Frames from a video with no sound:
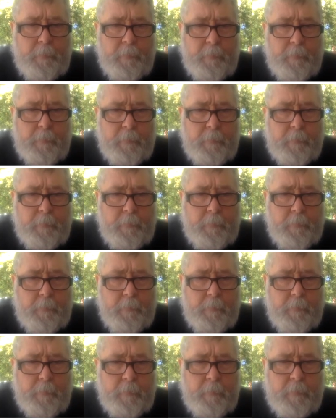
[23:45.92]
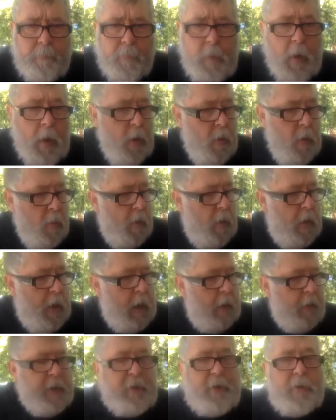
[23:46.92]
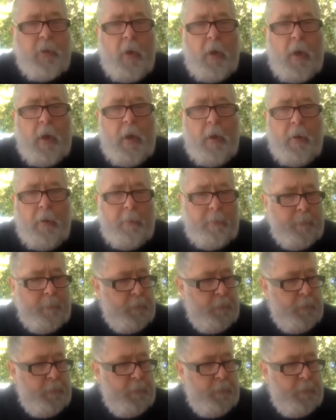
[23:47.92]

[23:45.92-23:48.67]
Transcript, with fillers: clean well eilidh doyle